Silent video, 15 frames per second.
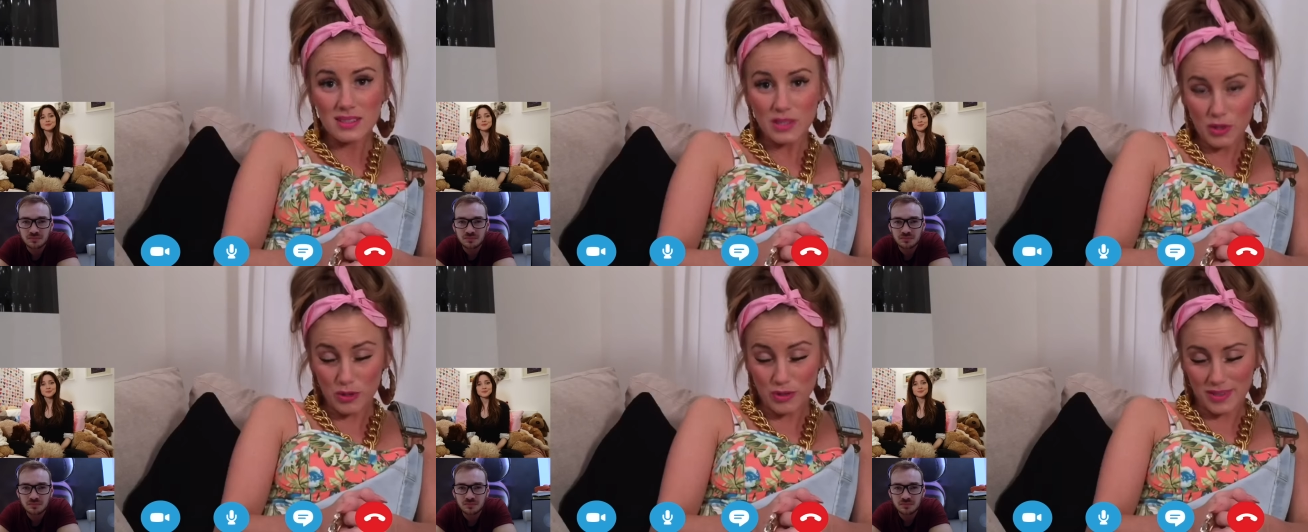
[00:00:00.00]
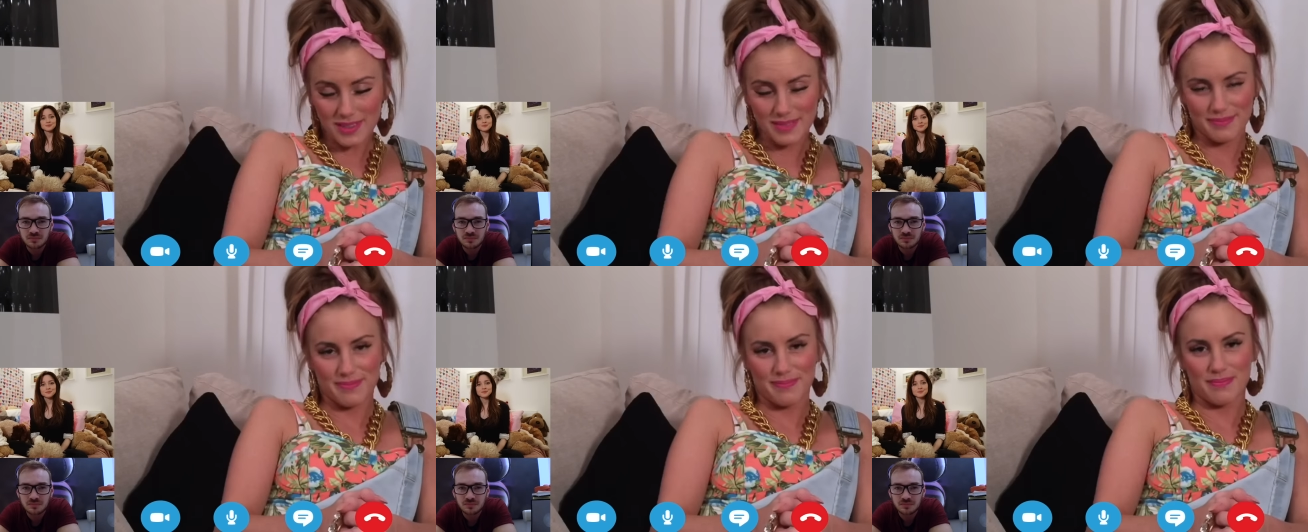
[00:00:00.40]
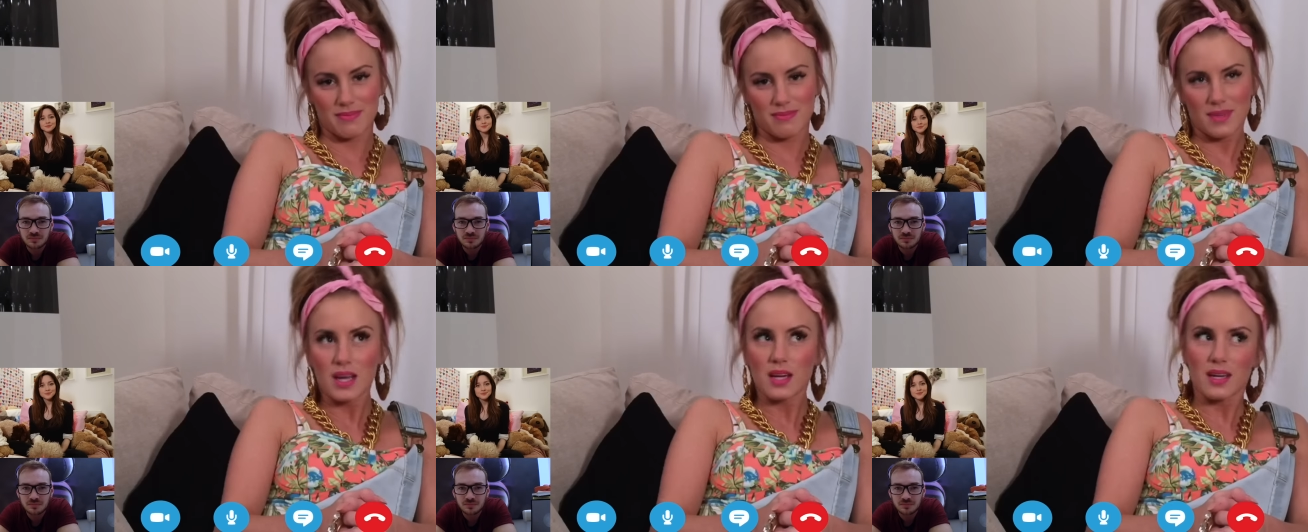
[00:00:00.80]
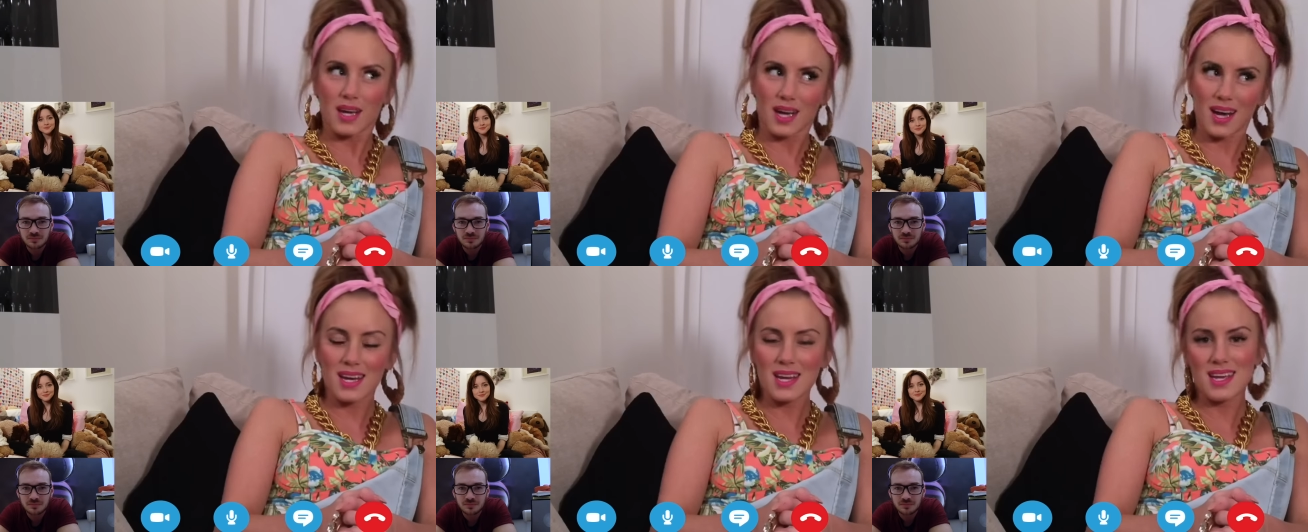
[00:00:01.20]
Speaker 1: Good. Now
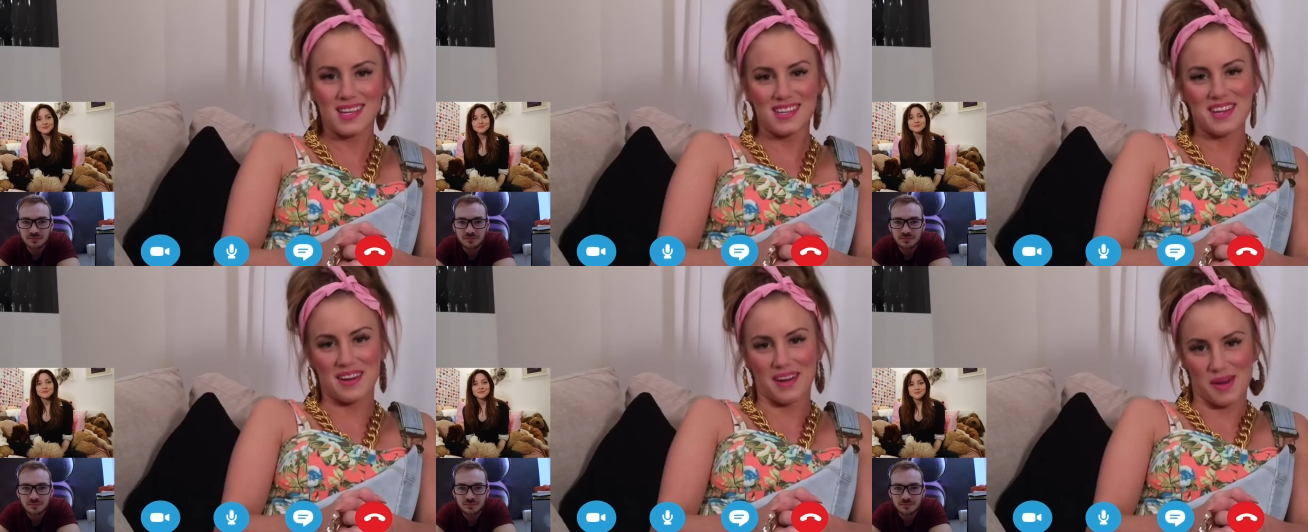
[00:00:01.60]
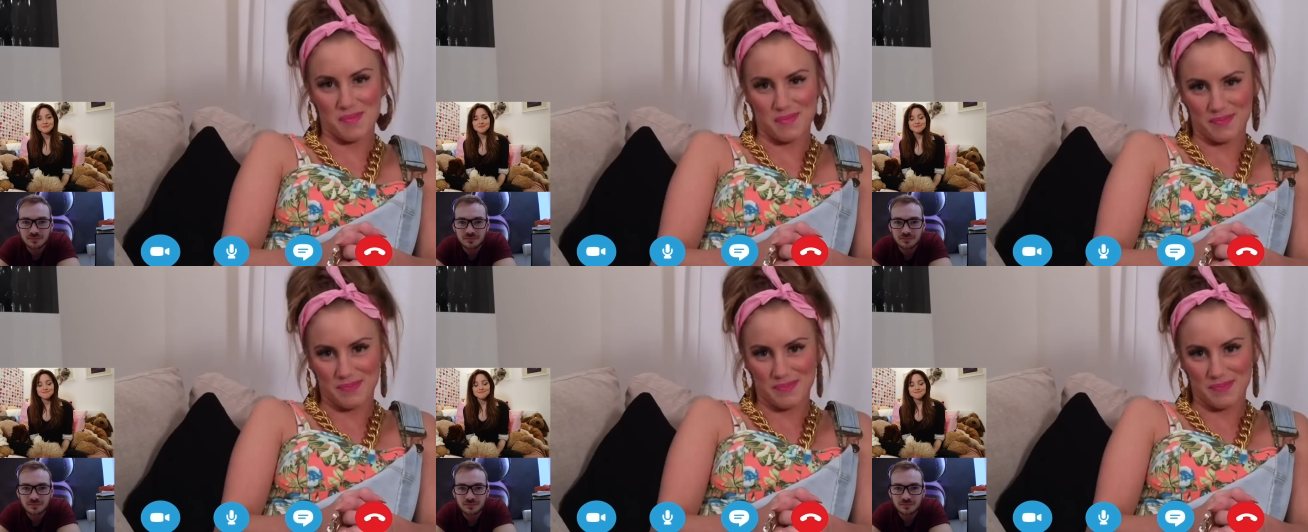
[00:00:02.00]
go and eat your dinner.